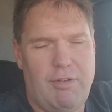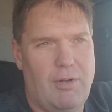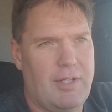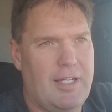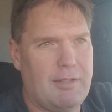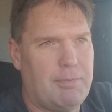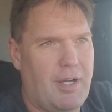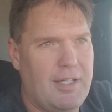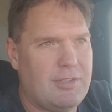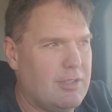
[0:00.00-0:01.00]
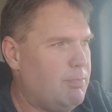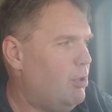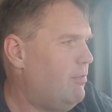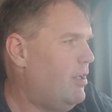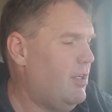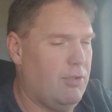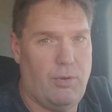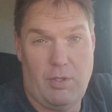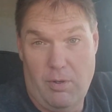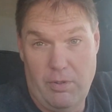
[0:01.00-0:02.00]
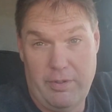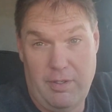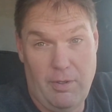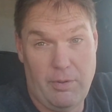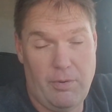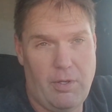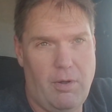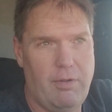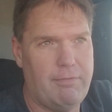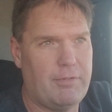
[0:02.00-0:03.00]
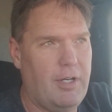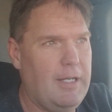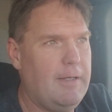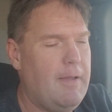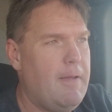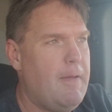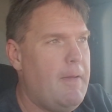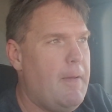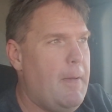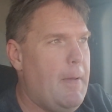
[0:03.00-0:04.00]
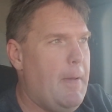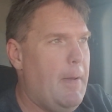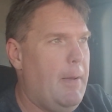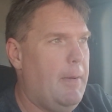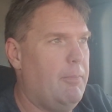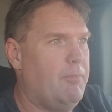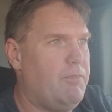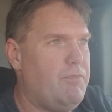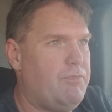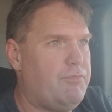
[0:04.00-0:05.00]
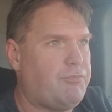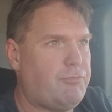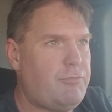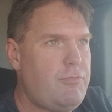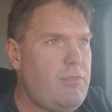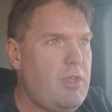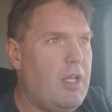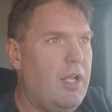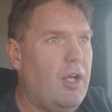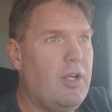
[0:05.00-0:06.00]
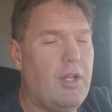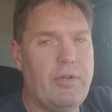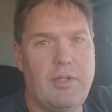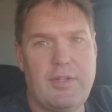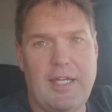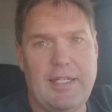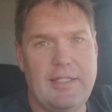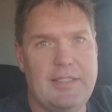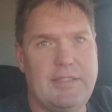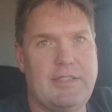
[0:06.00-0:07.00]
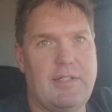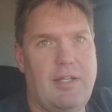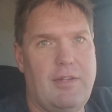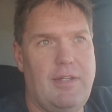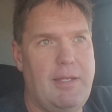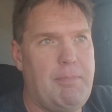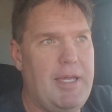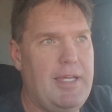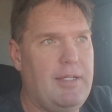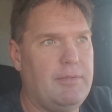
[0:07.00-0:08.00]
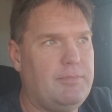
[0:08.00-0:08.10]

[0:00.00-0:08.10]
don't like the price, just move on and don't haul the freight. Another good thing is they pay.